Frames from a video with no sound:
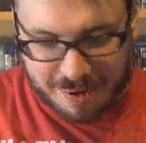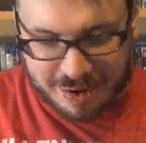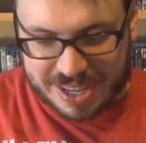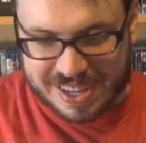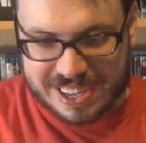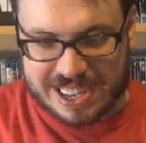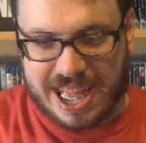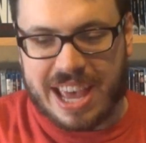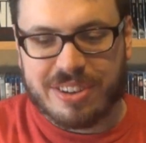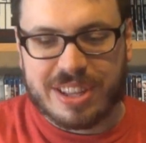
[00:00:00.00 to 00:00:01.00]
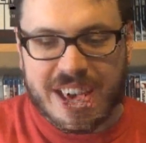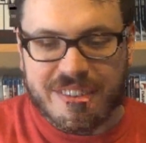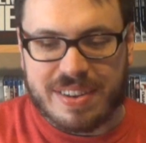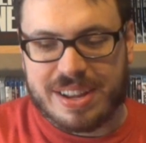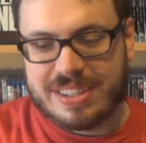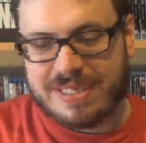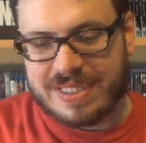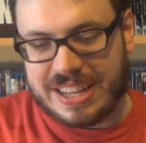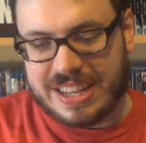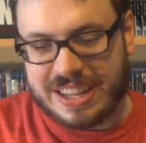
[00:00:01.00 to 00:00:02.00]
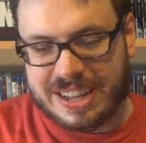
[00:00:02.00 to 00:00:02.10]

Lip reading: because I only have it on DVD,